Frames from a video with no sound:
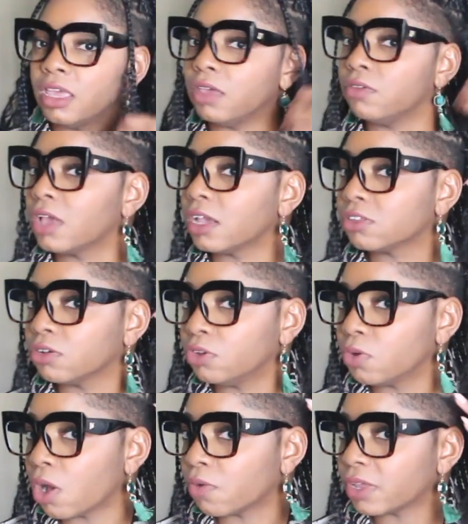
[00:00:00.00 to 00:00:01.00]
If you guys don't
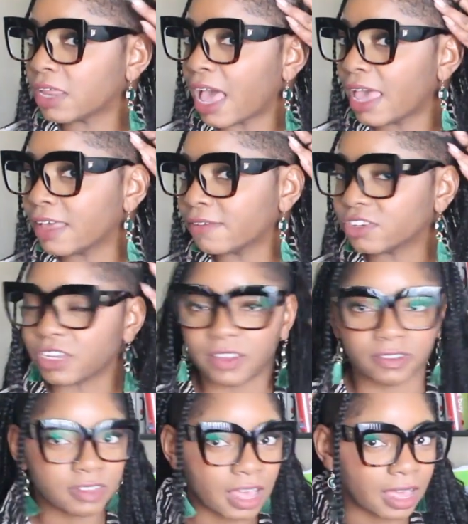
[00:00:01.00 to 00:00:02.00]
know already, I have
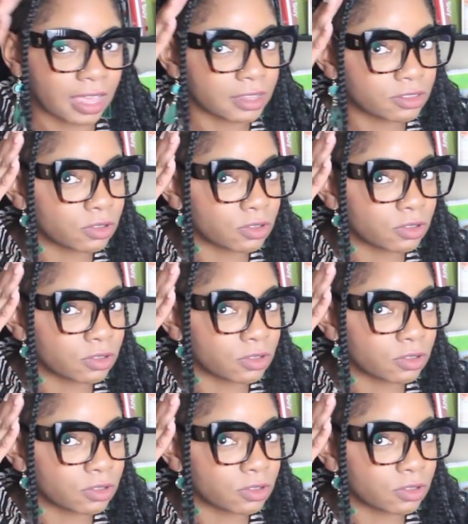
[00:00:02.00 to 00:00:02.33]
shaved sides.